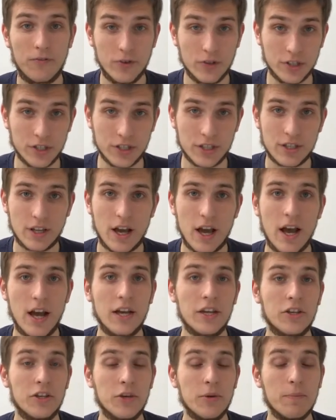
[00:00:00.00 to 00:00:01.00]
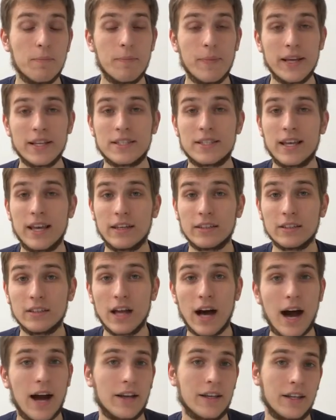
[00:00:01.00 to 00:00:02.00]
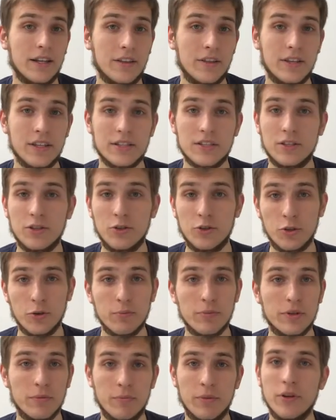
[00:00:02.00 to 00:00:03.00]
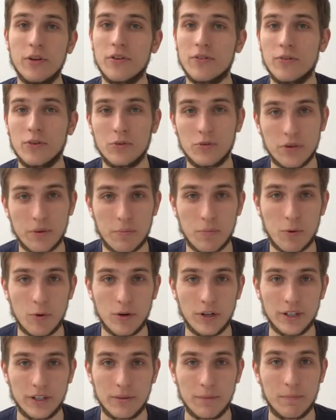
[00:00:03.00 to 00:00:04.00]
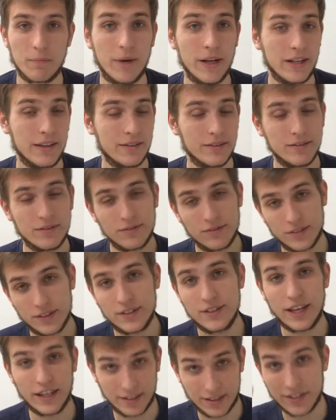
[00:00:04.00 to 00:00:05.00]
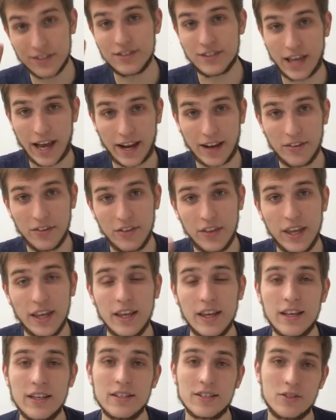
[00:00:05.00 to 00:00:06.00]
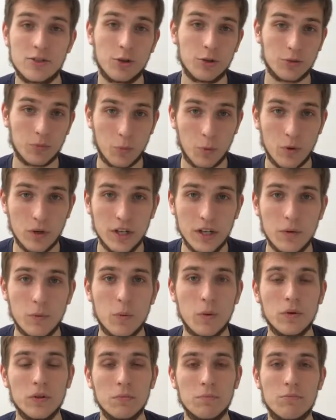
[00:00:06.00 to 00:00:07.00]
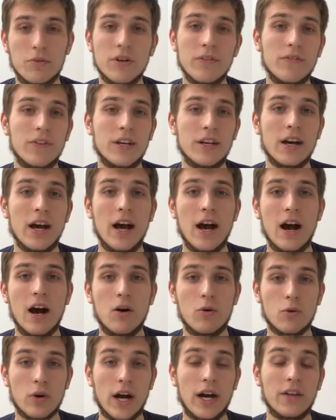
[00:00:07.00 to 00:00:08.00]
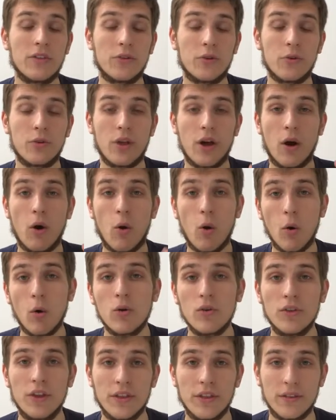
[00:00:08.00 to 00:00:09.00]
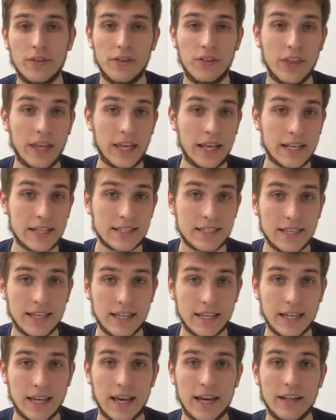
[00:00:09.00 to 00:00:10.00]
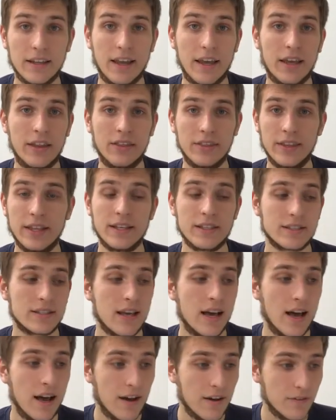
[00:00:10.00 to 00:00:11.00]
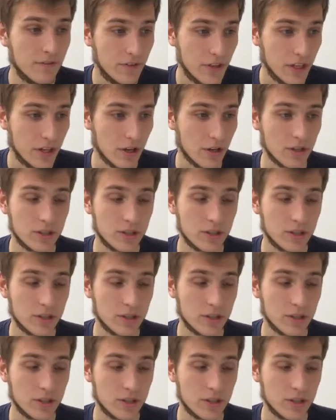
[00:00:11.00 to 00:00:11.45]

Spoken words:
First, you missed a lot in this uber beautiful report. And the second thing is, don't worry, we'll briefly run through all the things in this video.